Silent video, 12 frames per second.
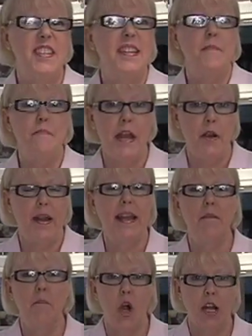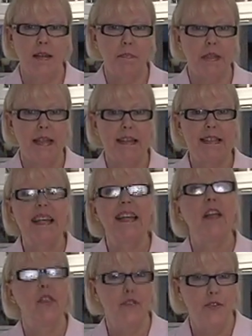in the American marketplace
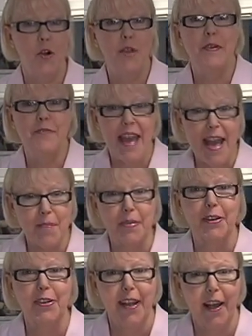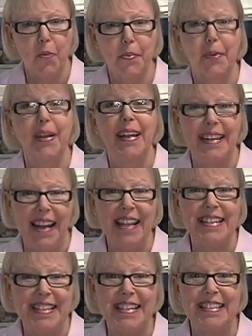in the form of Hamburger Helper in
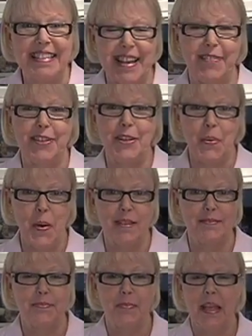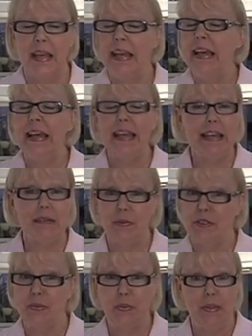1971. It
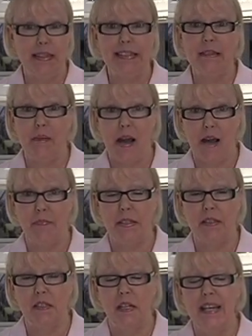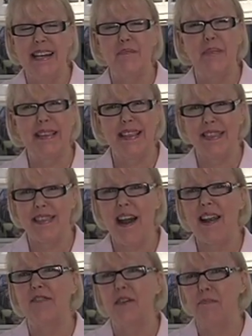was really popular, but the
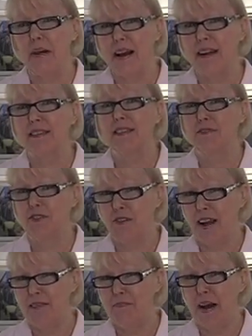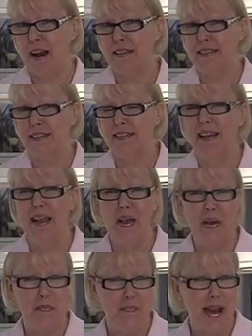thought of a box of dried pasta,
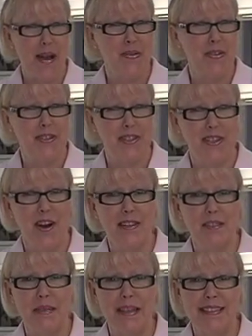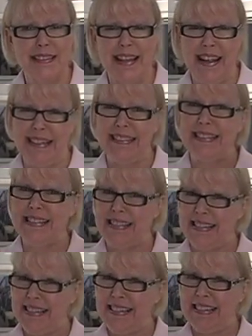powdered sauce mix, and
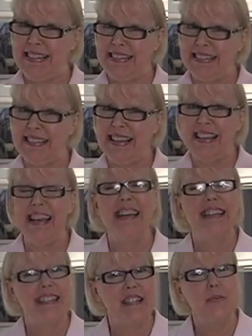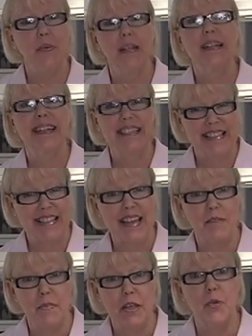seasonings didn't really
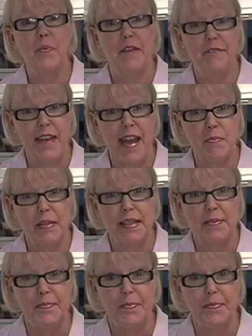excite me or my family.